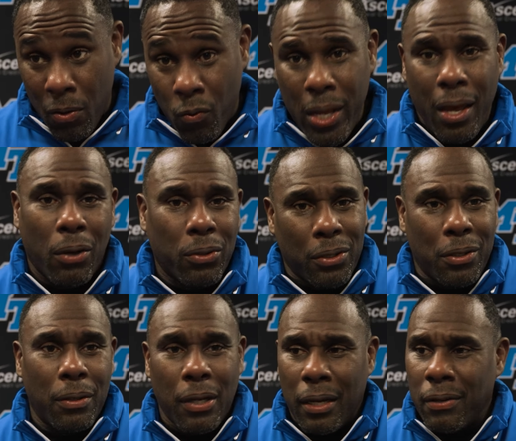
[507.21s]
we held
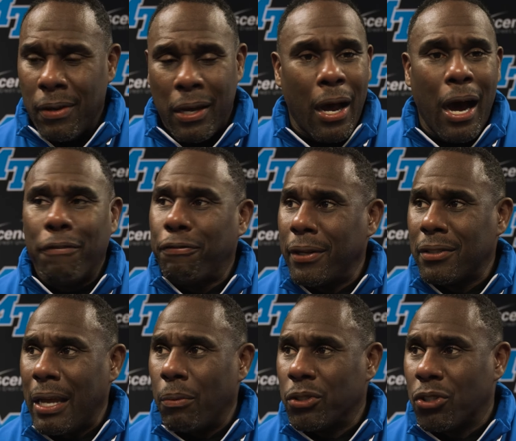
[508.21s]
an offense
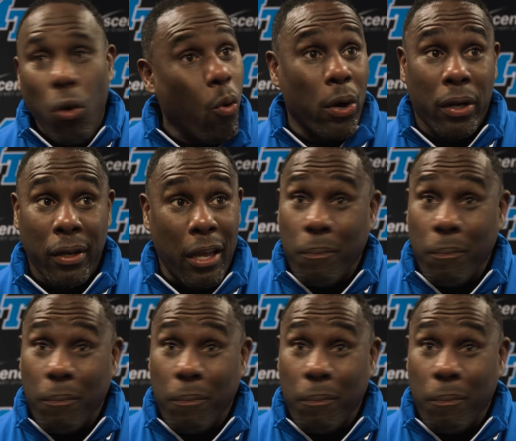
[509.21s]
that was scoring